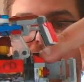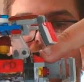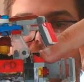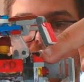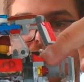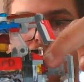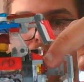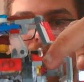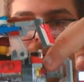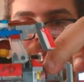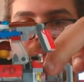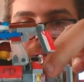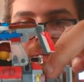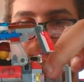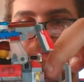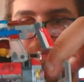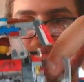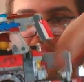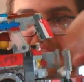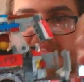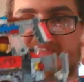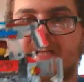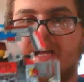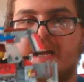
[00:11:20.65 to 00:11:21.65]
up and then
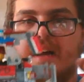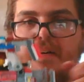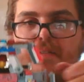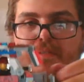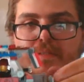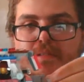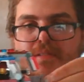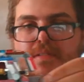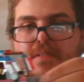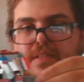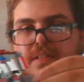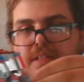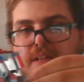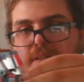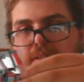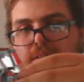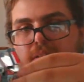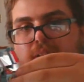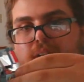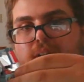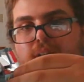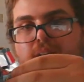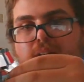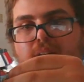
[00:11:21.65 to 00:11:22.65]
moves down. So
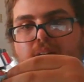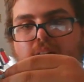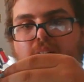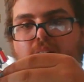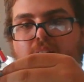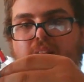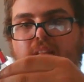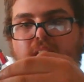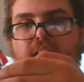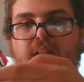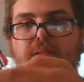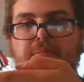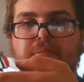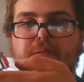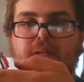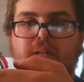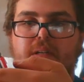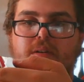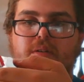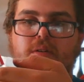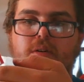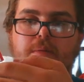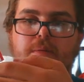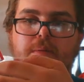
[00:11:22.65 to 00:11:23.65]
I think it's pretty
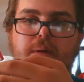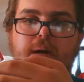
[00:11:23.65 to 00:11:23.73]
cool.